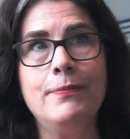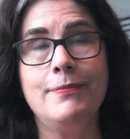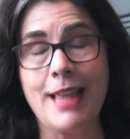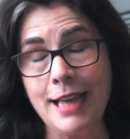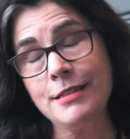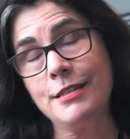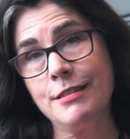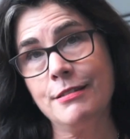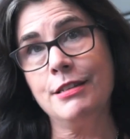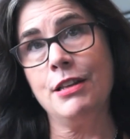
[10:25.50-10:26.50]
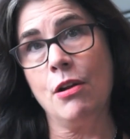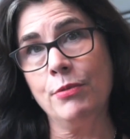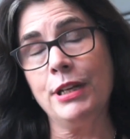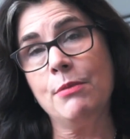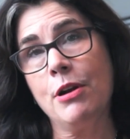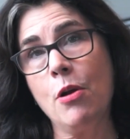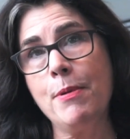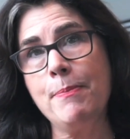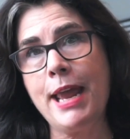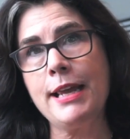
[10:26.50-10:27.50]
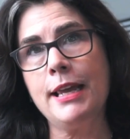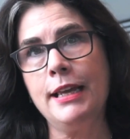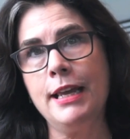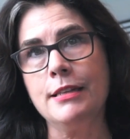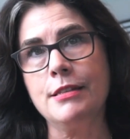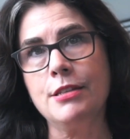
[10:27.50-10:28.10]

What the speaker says: That's really what open banking is.